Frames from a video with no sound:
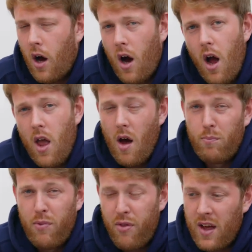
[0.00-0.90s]
I
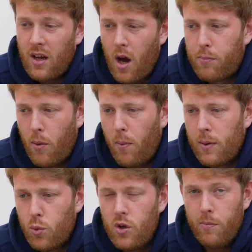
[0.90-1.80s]
think I probably
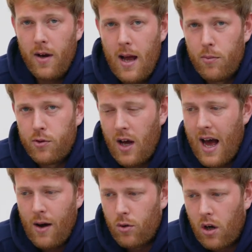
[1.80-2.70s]
would have been able to
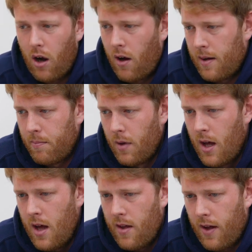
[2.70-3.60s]
outclimb
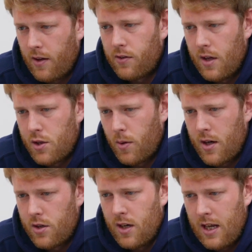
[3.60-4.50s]
that
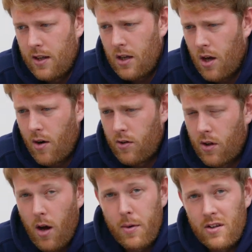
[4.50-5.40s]
situation in the
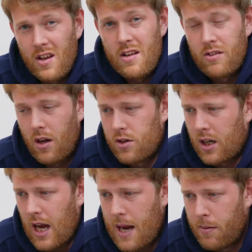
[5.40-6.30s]
Eurostar because it is such a
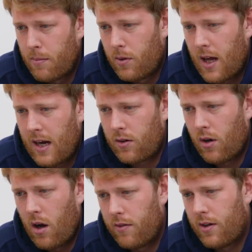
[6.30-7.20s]
capable
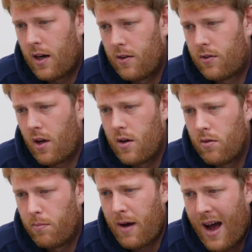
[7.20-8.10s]
aircraft and is
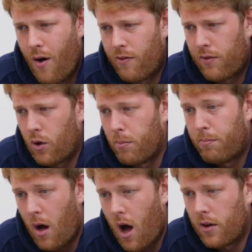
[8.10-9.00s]
so powerful,
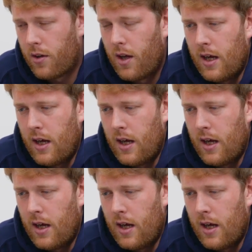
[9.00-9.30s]
but